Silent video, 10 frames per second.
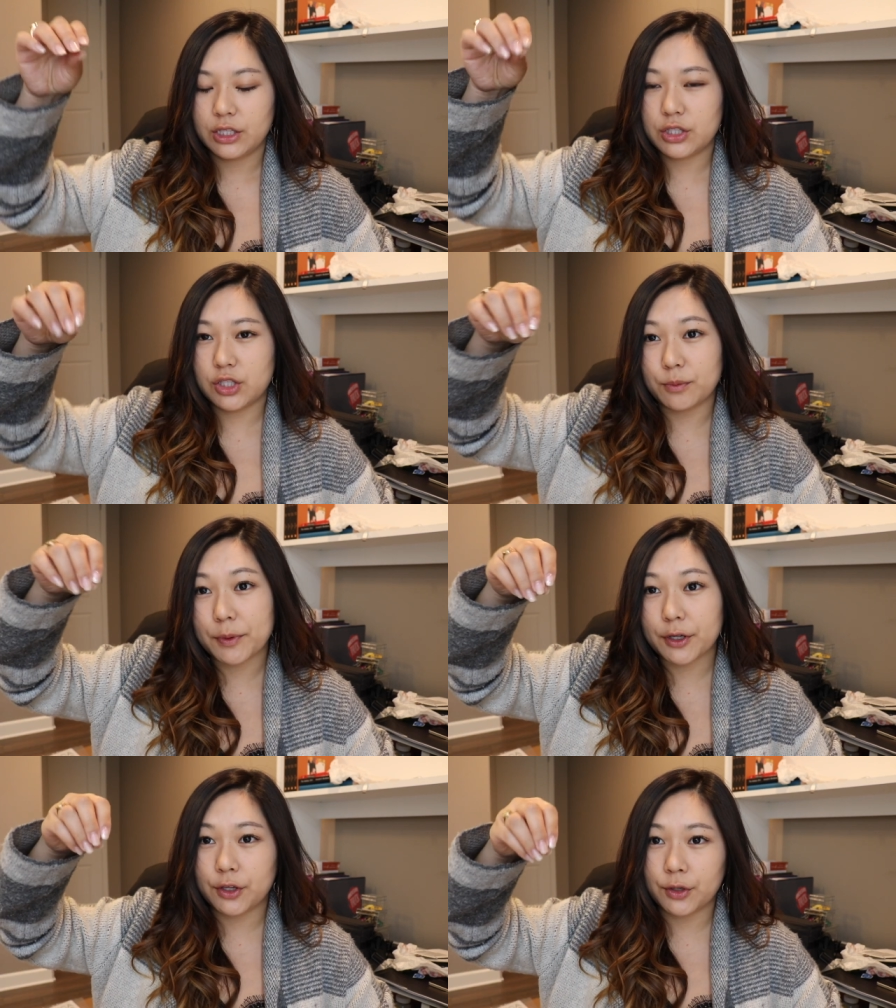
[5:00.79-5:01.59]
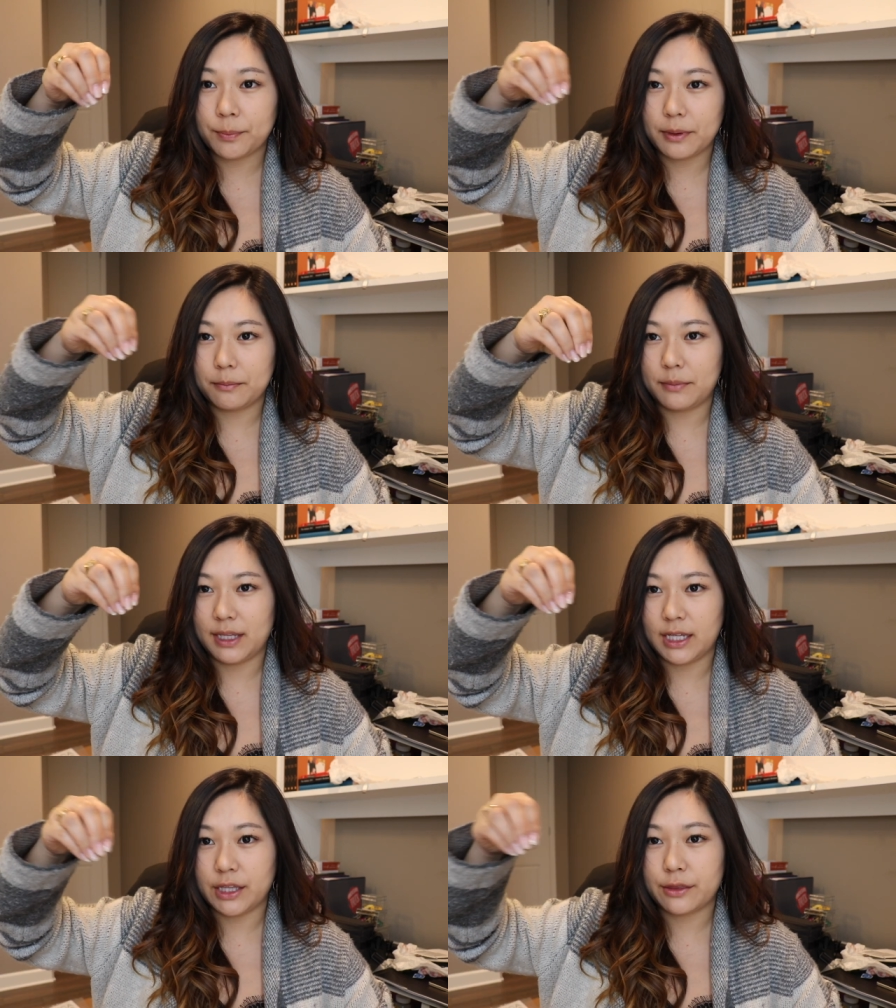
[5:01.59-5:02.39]
Supergoop
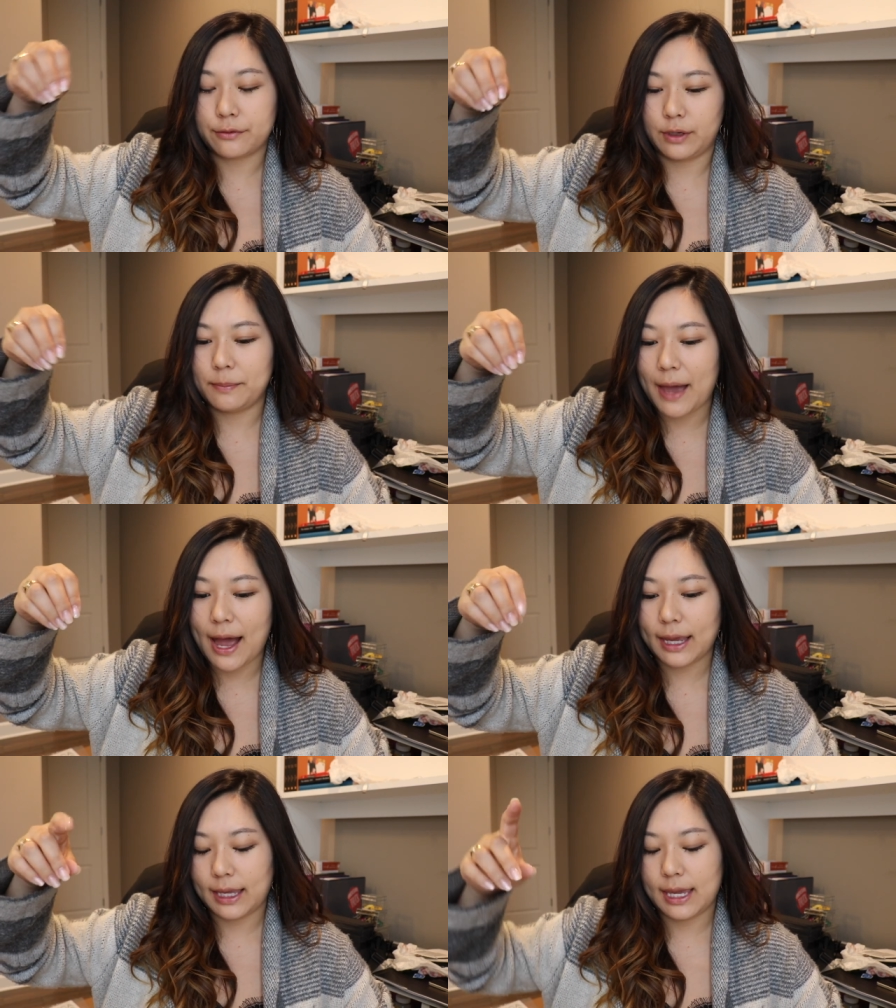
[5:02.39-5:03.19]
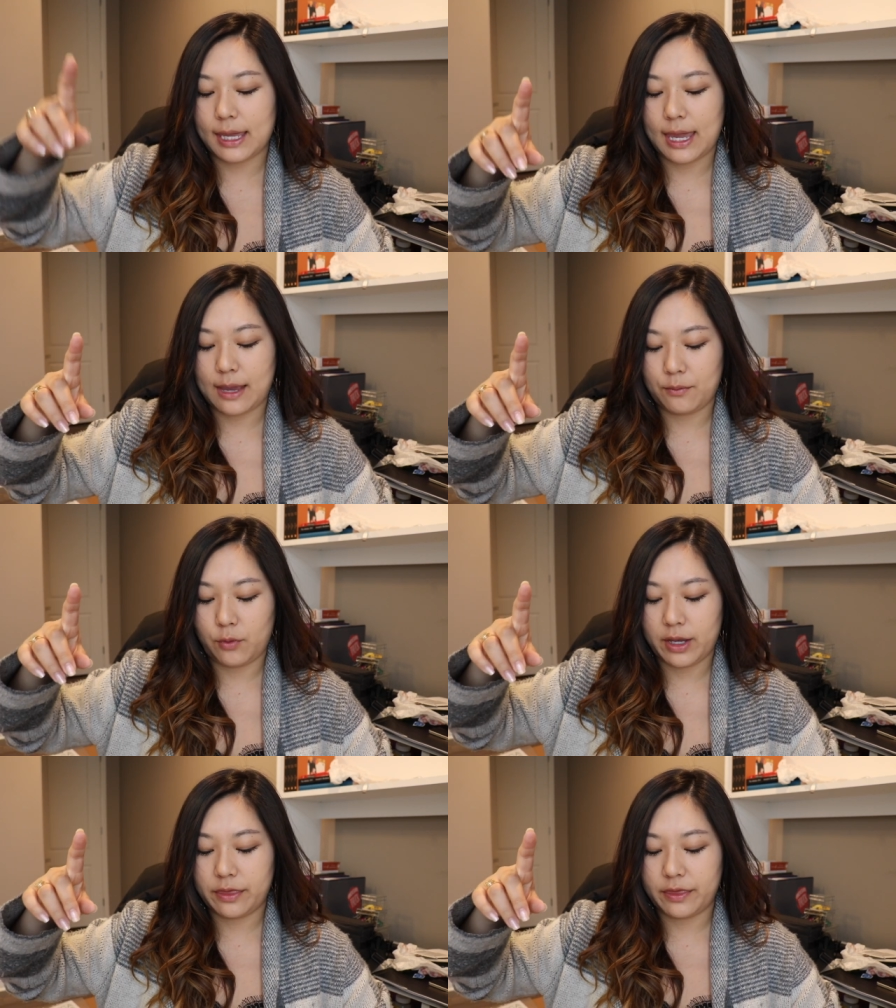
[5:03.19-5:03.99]
mini three pack. It
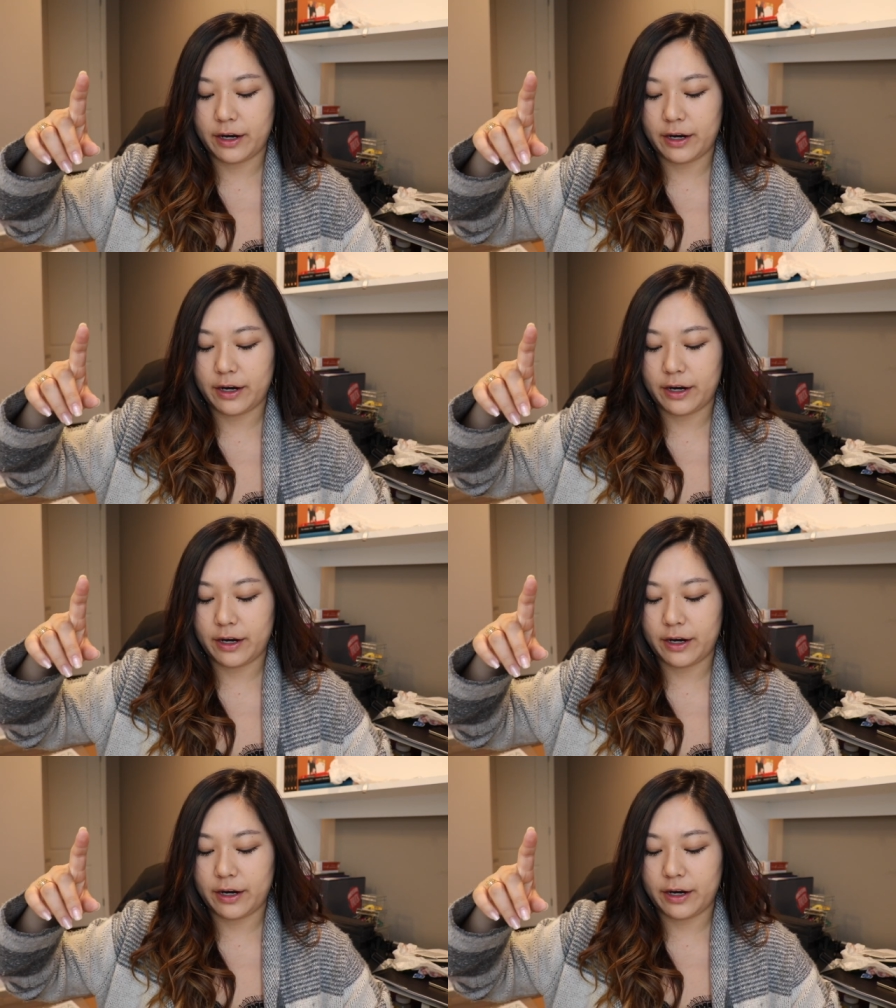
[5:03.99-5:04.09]
came with